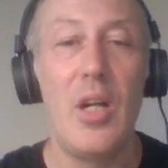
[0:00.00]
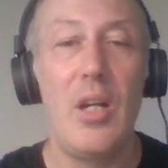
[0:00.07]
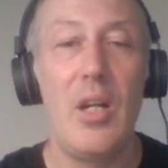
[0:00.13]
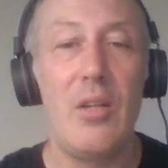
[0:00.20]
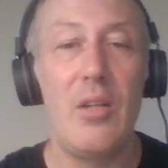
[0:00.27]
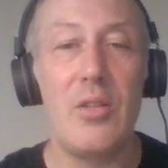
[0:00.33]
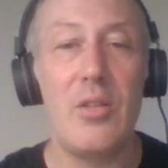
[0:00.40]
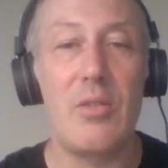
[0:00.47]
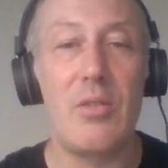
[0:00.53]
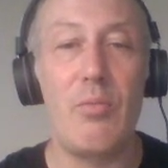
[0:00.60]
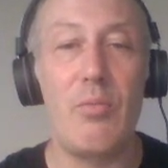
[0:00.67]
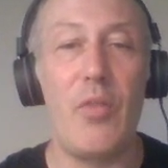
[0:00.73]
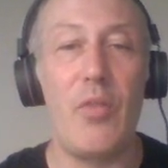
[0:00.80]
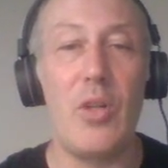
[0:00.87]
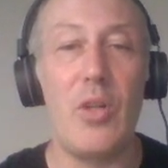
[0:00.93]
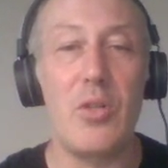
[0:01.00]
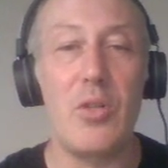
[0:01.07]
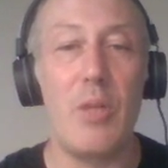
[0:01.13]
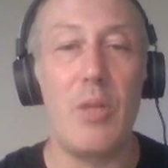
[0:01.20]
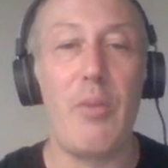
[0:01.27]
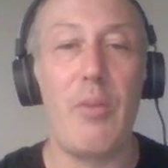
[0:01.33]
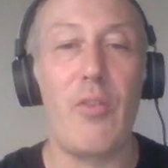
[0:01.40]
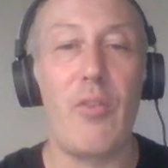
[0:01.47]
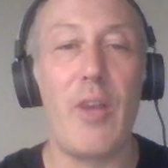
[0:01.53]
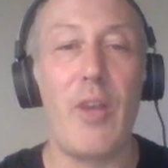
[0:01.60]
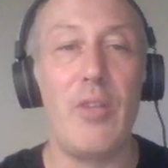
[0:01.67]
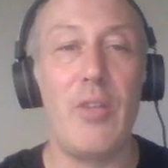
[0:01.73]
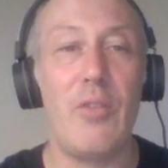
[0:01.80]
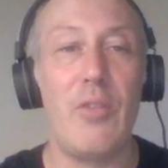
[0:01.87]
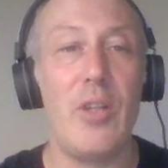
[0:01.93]
this video is going to be forever
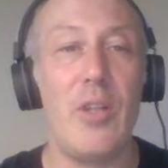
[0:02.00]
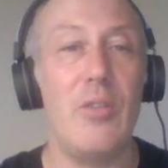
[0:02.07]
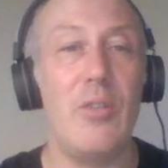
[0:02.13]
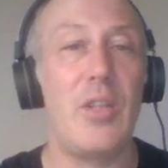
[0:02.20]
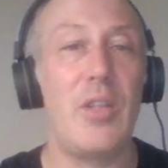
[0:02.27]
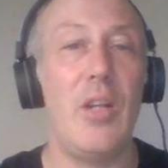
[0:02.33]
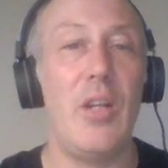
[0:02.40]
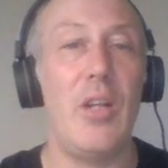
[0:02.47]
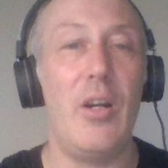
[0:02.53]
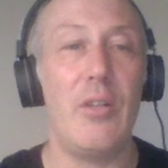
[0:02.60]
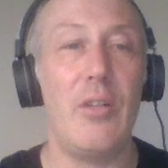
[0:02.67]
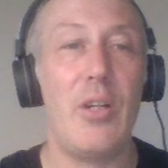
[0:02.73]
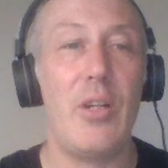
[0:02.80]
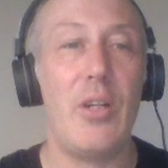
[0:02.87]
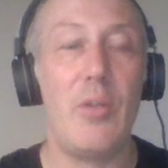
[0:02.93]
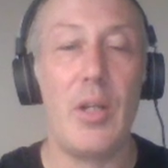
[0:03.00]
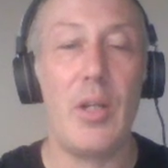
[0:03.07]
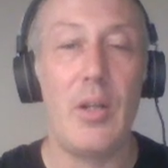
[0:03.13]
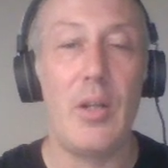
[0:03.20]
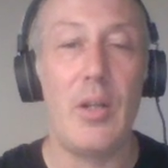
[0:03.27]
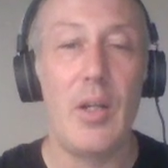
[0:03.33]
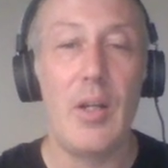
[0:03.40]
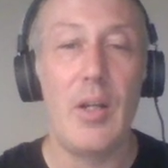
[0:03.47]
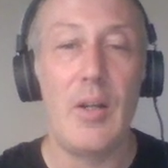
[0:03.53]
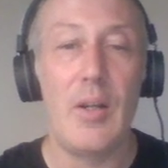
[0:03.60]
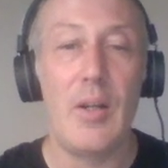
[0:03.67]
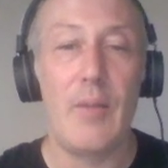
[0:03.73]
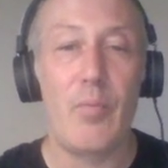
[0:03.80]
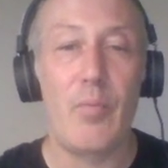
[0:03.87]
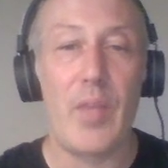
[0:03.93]
if i don't get on it right away
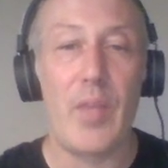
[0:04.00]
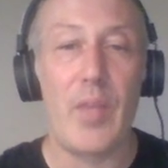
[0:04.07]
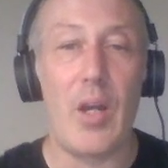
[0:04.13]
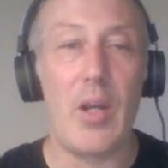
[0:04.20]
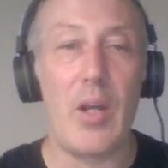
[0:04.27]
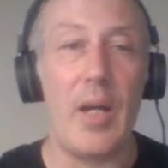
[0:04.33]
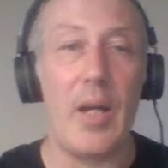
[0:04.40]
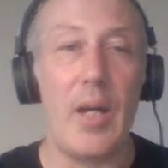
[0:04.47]
okay